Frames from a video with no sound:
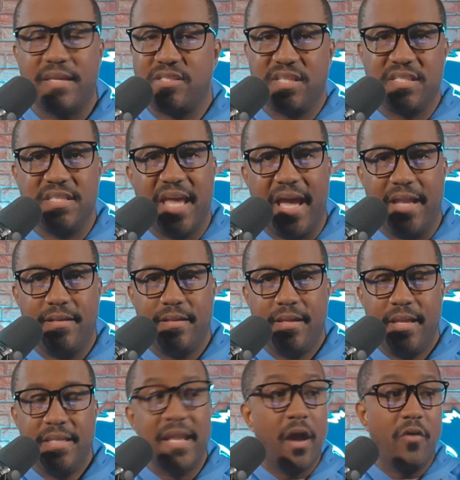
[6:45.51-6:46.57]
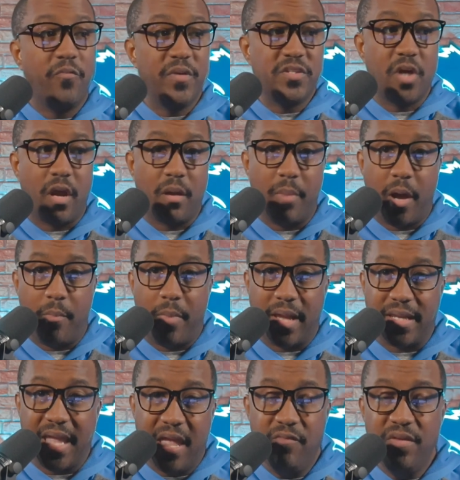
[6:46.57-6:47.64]
That's just not. Now, if we talk about
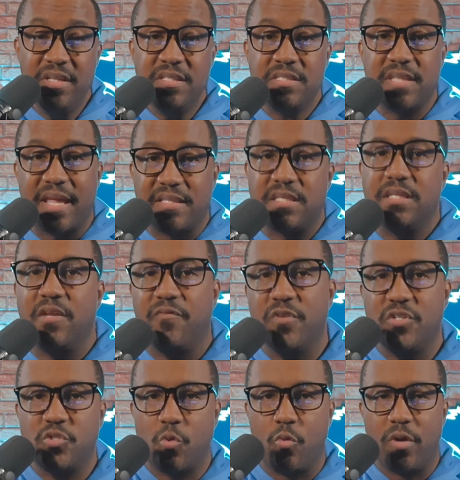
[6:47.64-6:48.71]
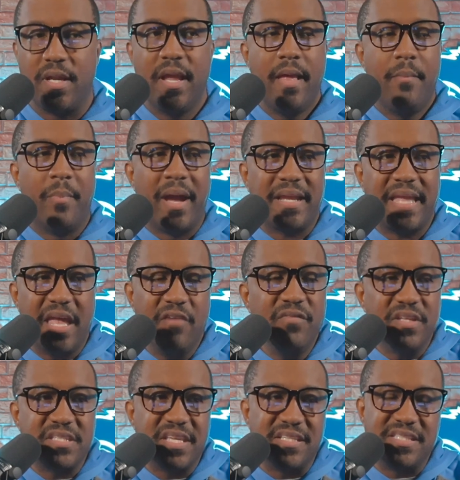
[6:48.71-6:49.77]
Mike Evans, that's a different story. Mike
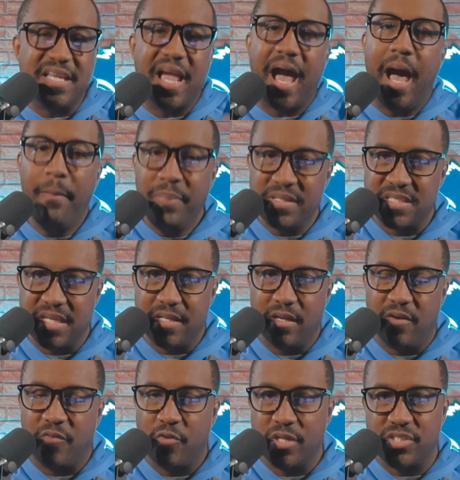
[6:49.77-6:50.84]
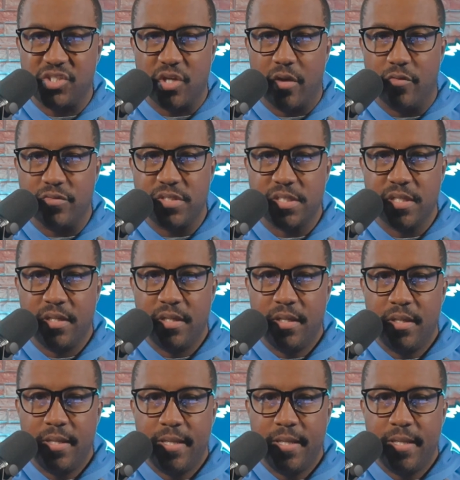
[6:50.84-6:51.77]
Evans is the opposite of Chris Jones,